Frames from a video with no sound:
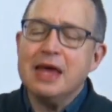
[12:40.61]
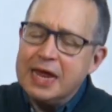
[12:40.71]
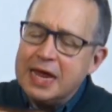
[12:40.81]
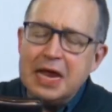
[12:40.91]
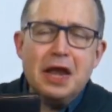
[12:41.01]

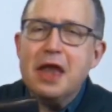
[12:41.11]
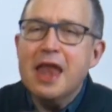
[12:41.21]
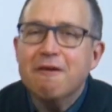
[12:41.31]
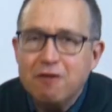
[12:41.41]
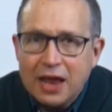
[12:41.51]
He
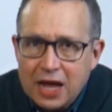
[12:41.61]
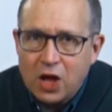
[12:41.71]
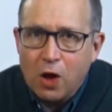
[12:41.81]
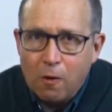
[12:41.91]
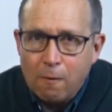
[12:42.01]
never let
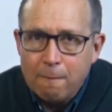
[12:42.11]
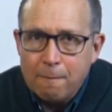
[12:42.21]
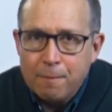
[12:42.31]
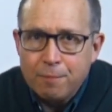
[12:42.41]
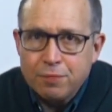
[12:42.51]
go
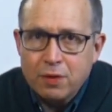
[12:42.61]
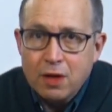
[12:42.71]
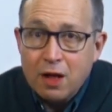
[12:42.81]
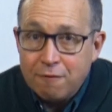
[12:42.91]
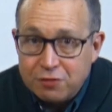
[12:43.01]

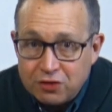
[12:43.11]
of